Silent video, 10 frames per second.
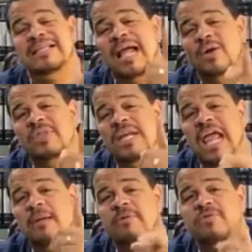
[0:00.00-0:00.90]
Stay on
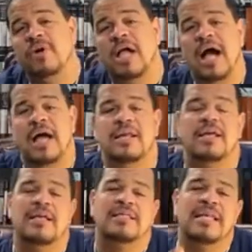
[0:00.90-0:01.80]
the name of your
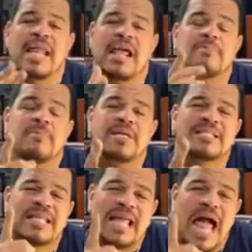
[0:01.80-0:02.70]
God. The name there
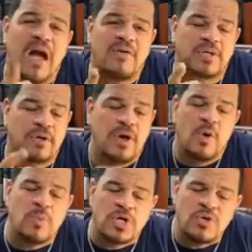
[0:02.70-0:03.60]
means the
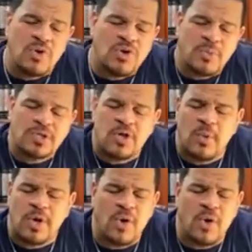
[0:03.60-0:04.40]
character. When you don't know what's